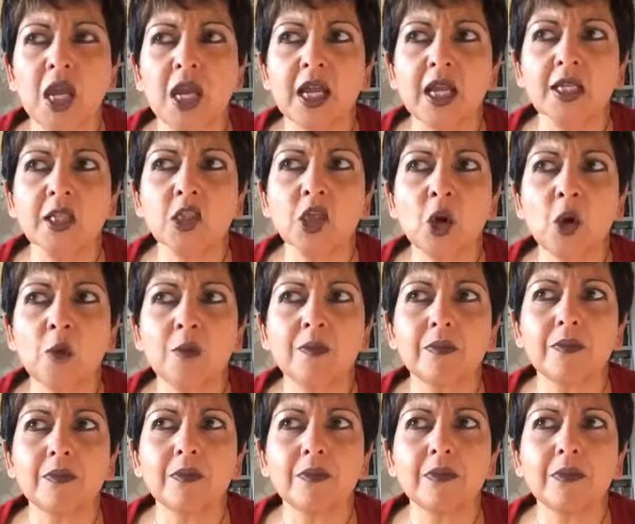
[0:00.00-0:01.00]
So
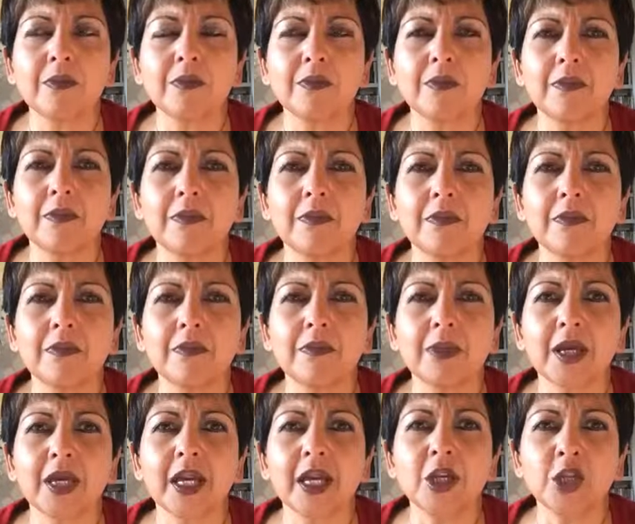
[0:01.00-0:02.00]

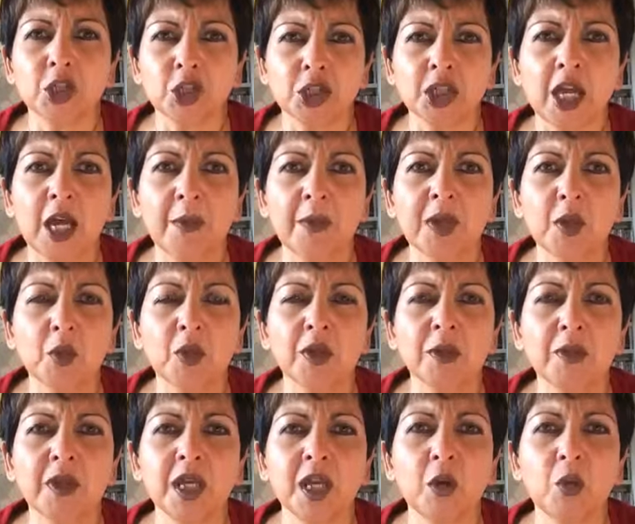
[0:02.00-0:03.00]
can you share with
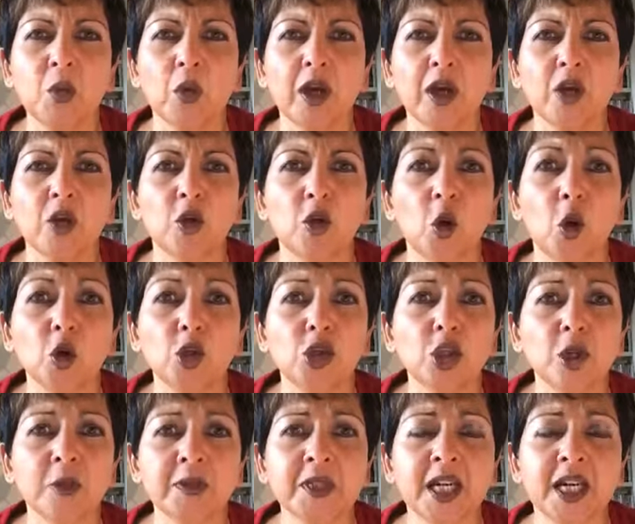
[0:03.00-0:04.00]
me what your
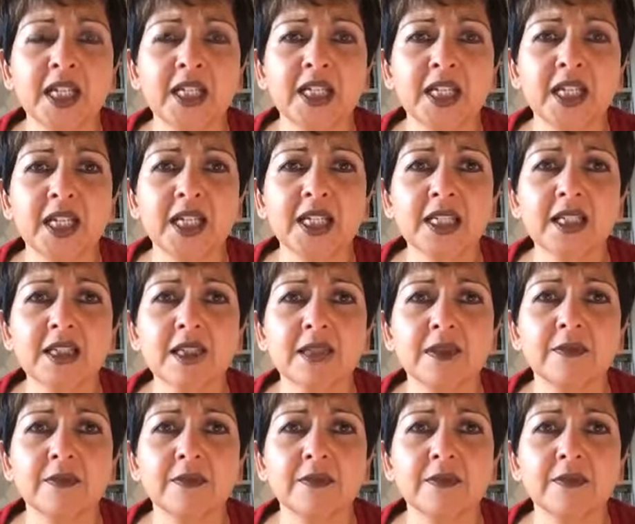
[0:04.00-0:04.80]
job title is?